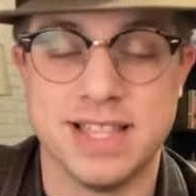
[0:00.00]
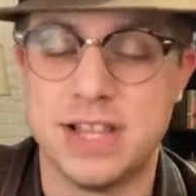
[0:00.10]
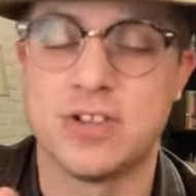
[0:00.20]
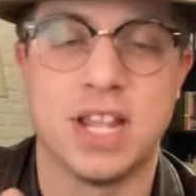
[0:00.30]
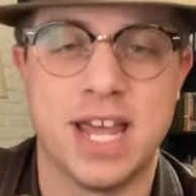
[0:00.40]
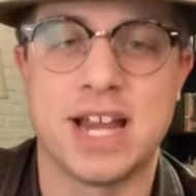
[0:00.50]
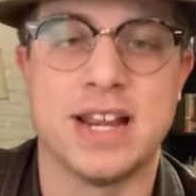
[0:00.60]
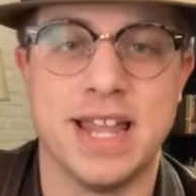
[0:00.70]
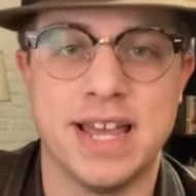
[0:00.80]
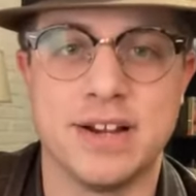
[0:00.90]
There's a lot
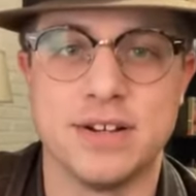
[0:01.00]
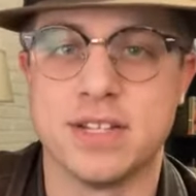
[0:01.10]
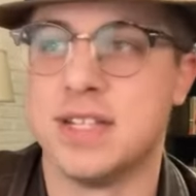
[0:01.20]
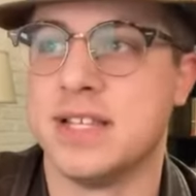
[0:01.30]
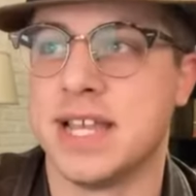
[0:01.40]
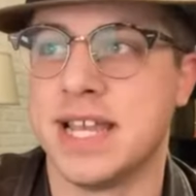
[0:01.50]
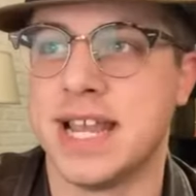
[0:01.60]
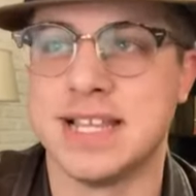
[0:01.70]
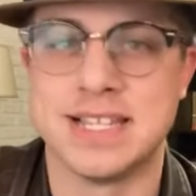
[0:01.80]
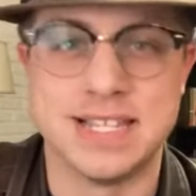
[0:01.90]
of layers in
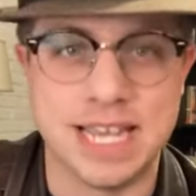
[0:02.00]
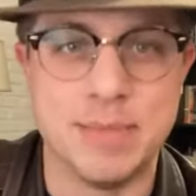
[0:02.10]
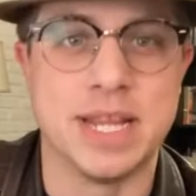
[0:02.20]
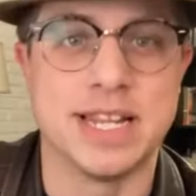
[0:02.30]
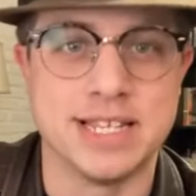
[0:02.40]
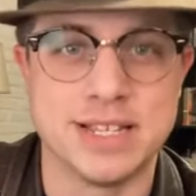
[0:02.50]
a seemingly